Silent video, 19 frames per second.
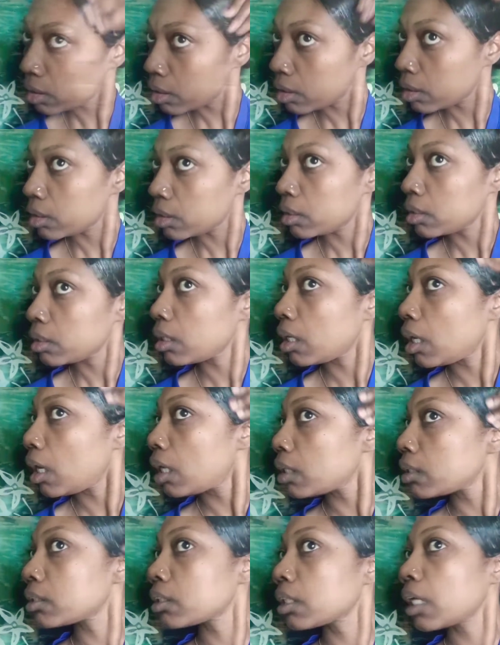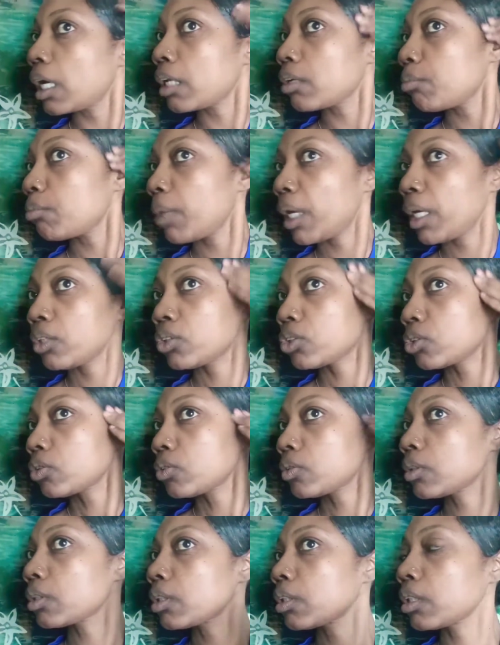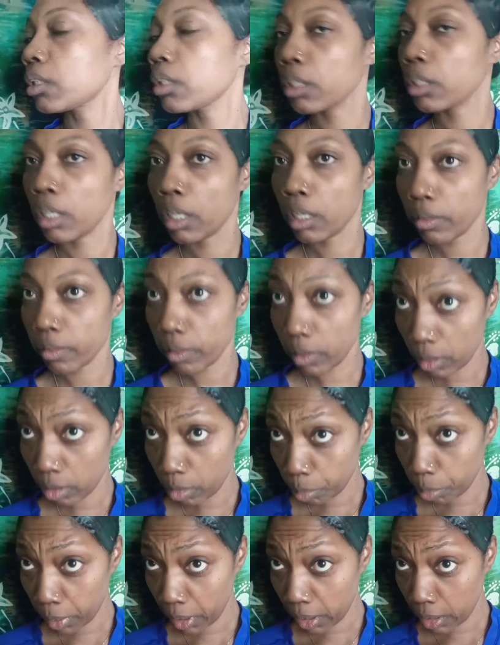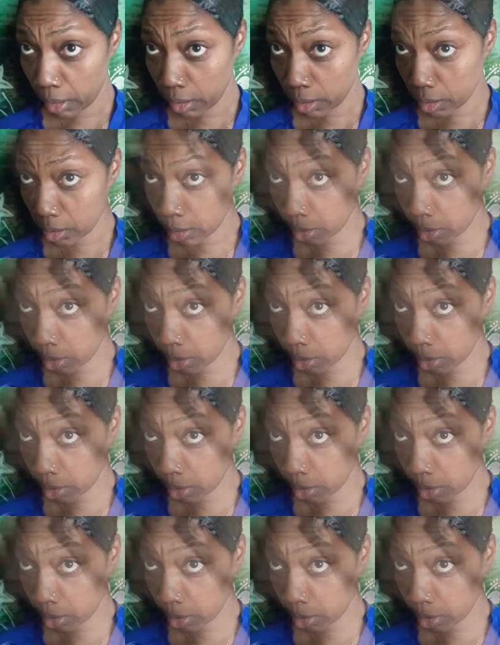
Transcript: Okay, I just got to make sure every little piece